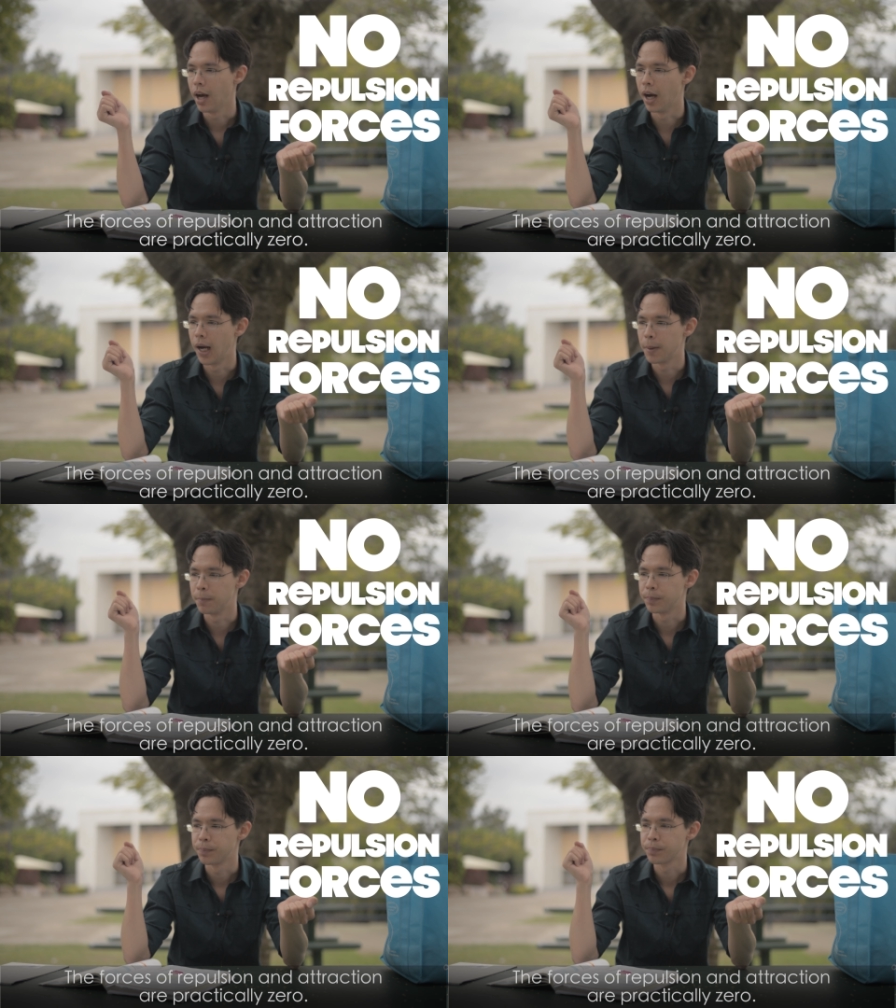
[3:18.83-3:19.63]

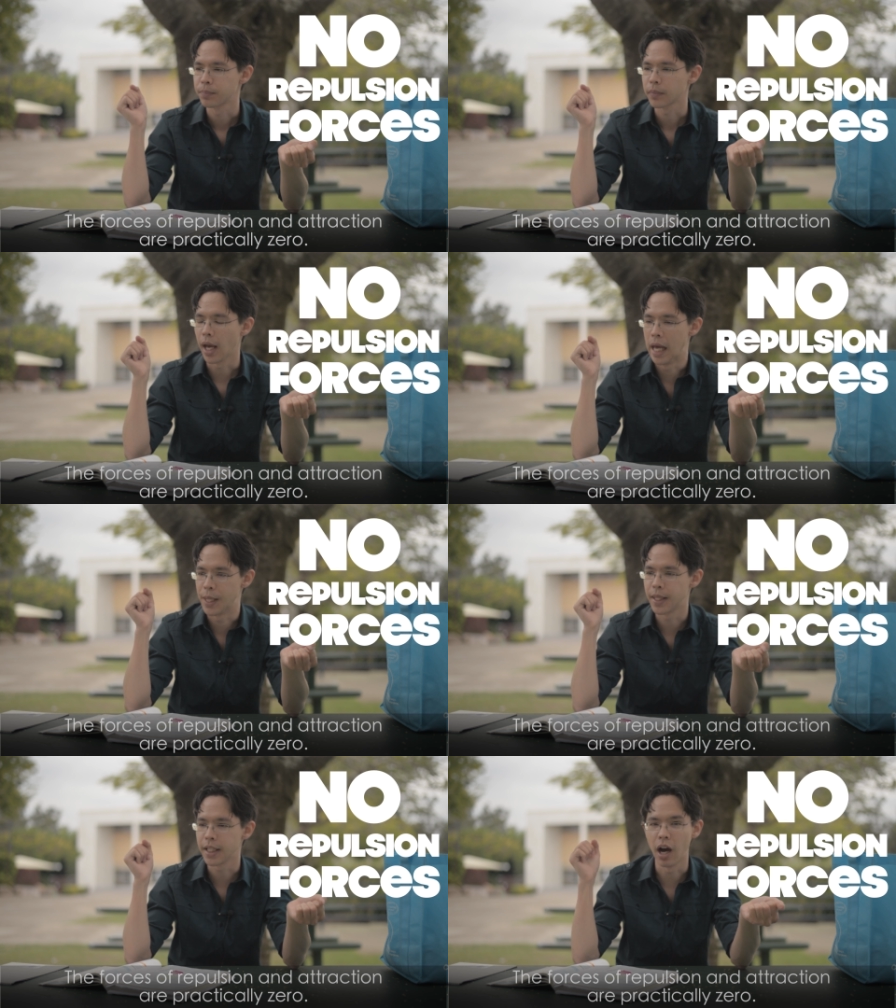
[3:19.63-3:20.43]
And
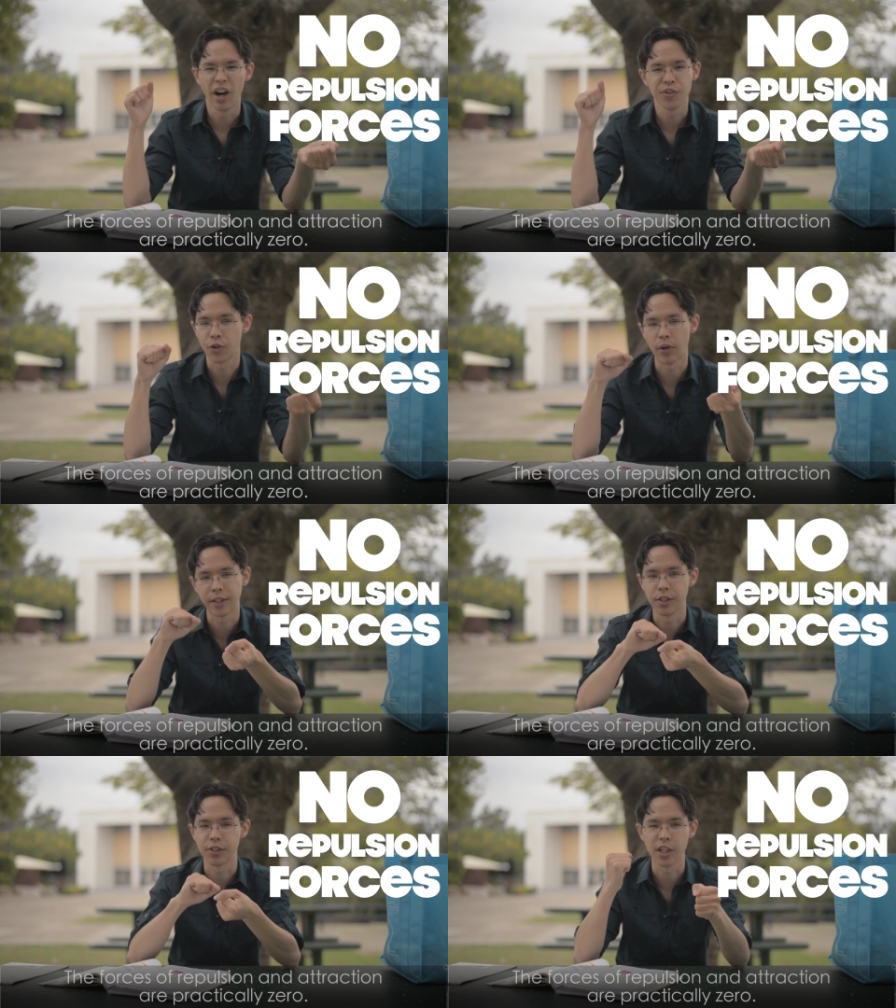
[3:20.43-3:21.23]
they aren't
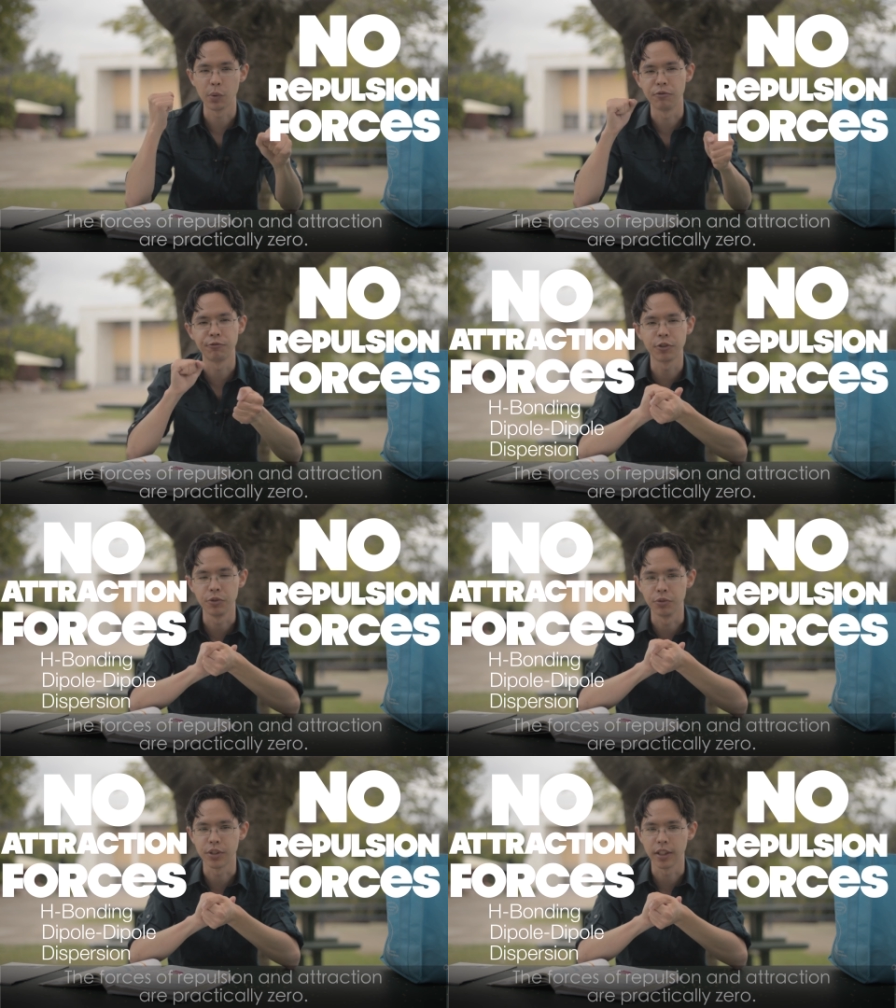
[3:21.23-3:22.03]
attracted, so they won't
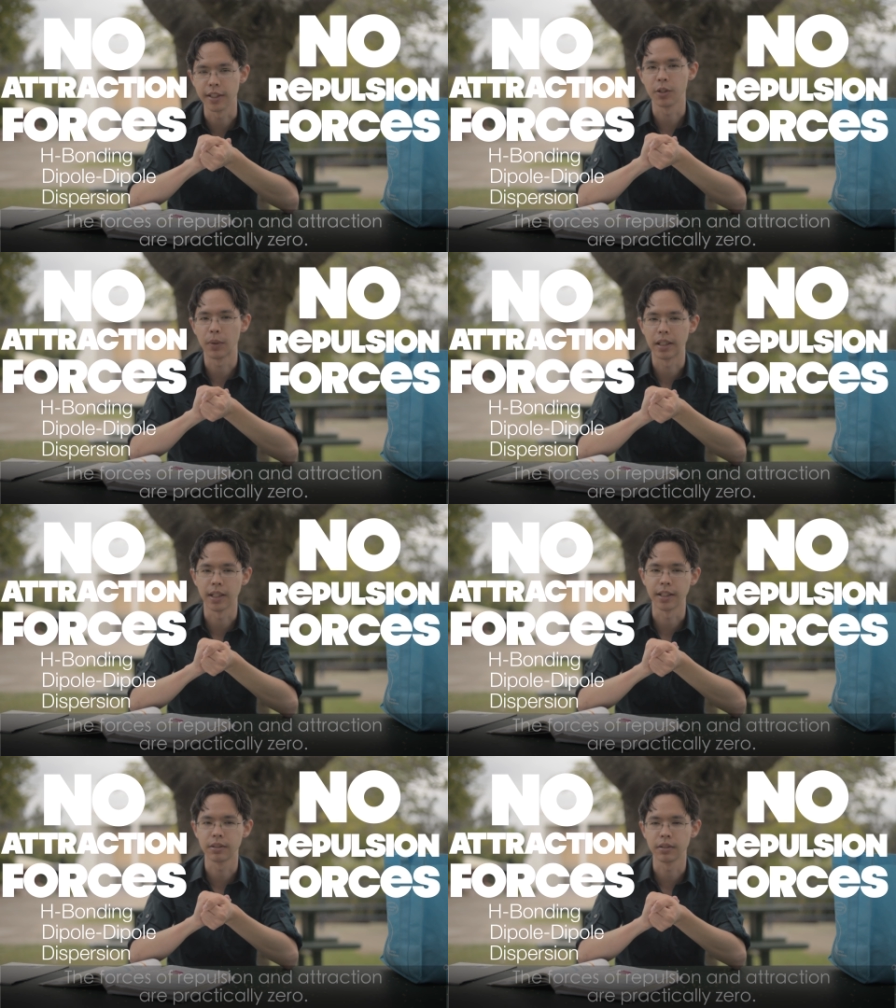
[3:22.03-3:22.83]
fuse in any way,
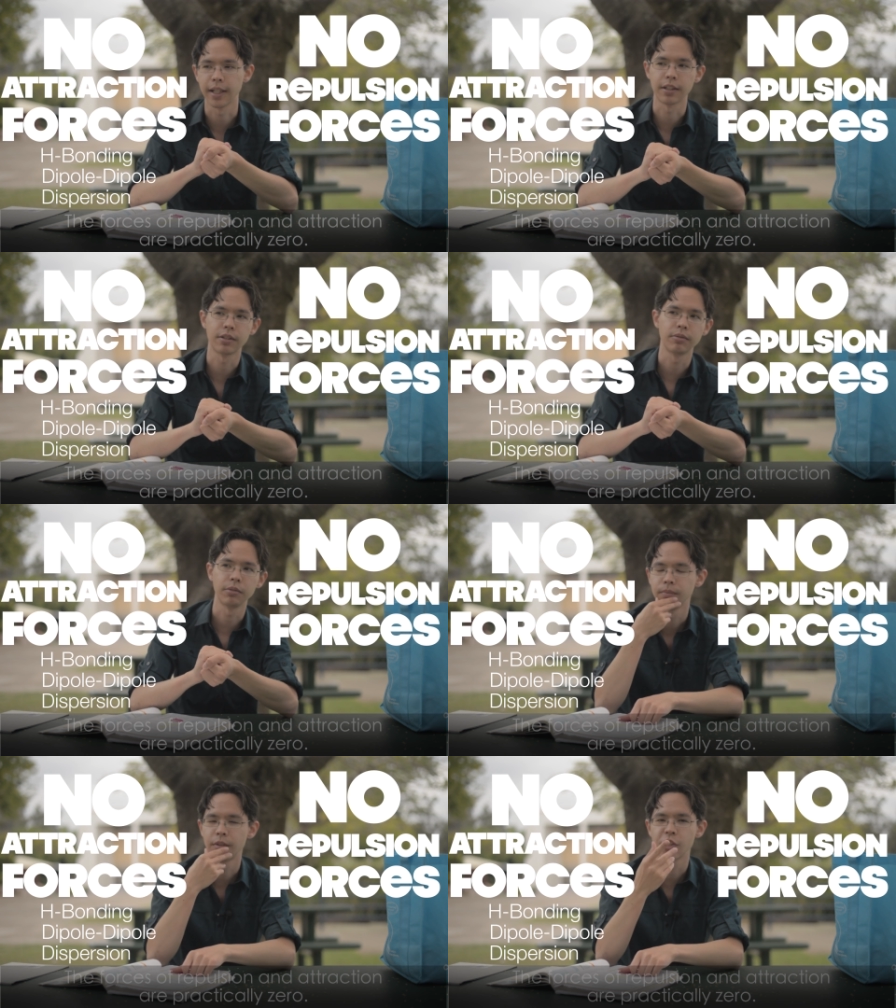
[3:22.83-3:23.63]
like
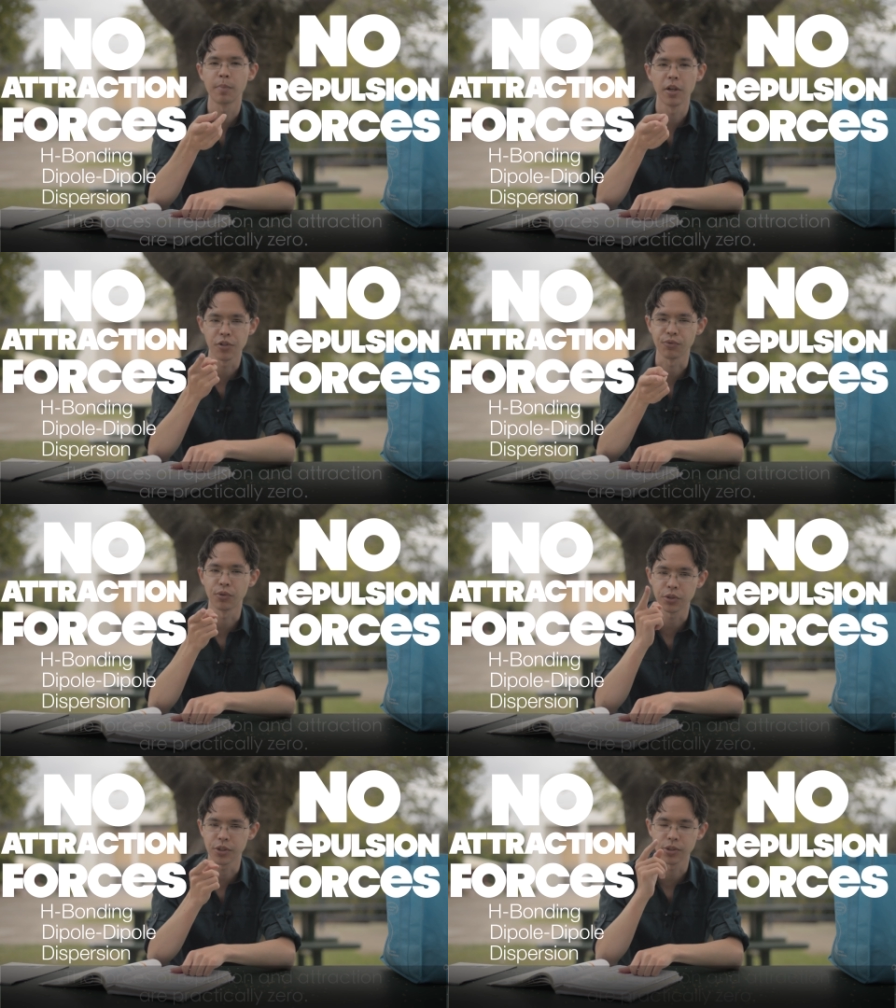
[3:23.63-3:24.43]
dispersion
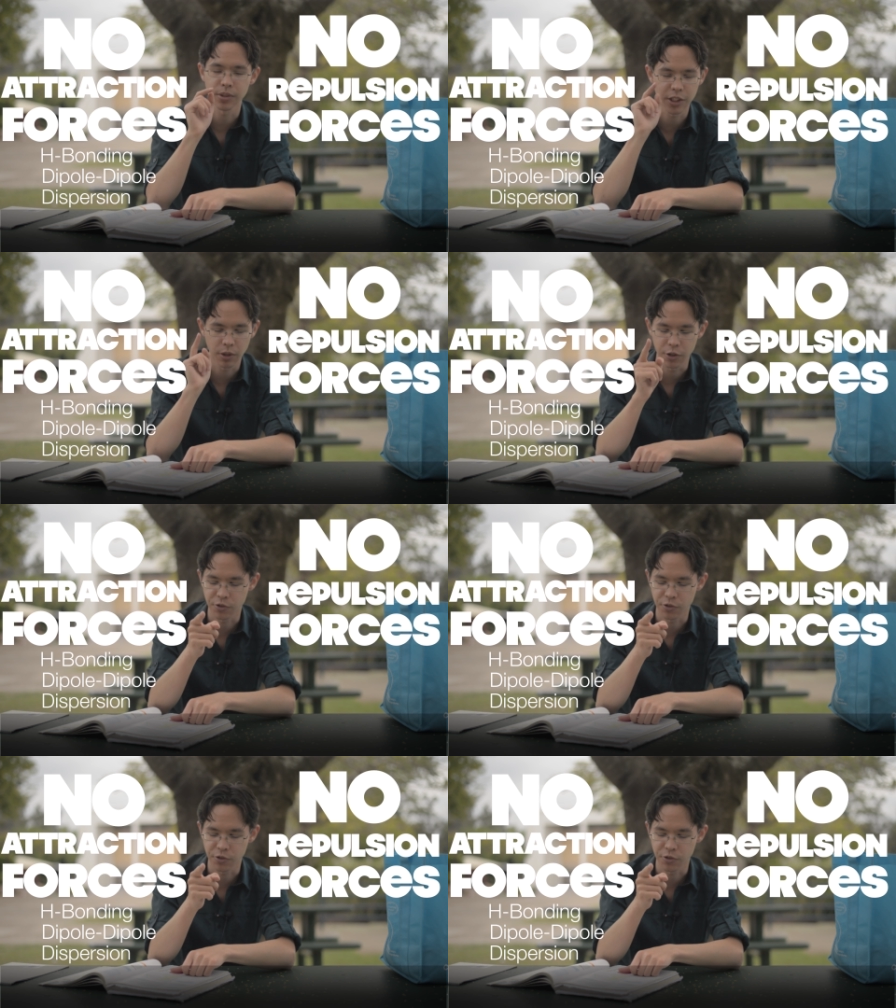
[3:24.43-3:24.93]
forces. That's what I was